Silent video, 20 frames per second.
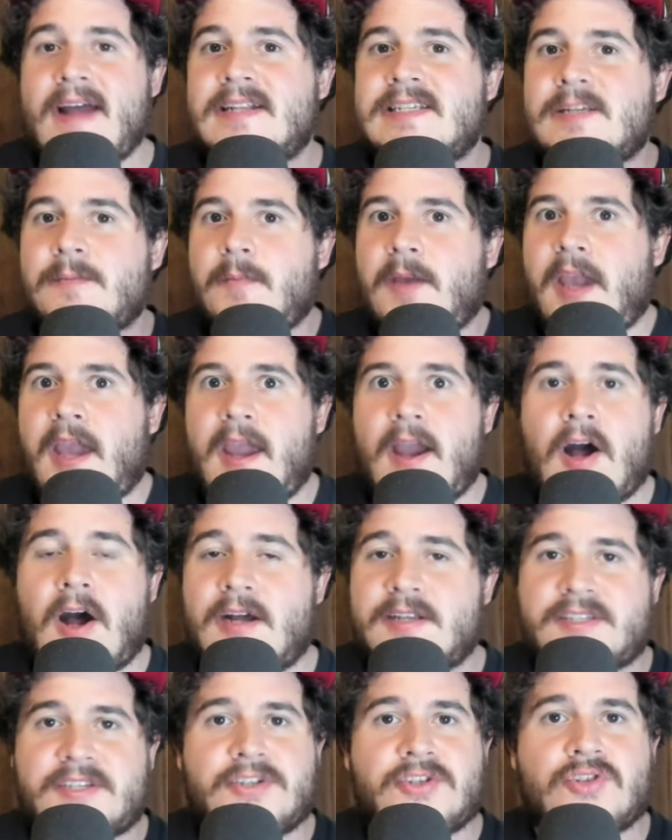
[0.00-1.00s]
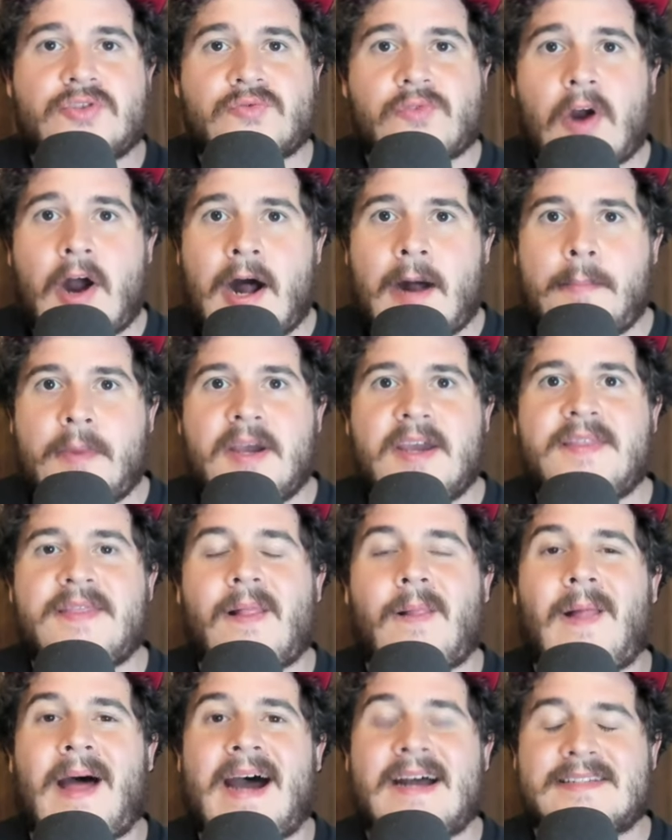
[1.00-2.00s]
some chaos and drama in the
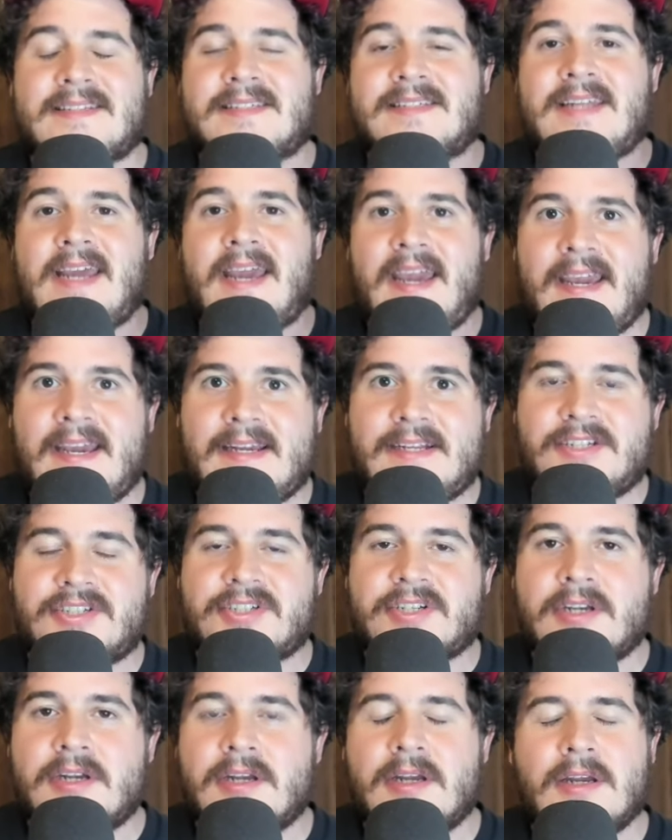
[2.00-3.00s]
last stage.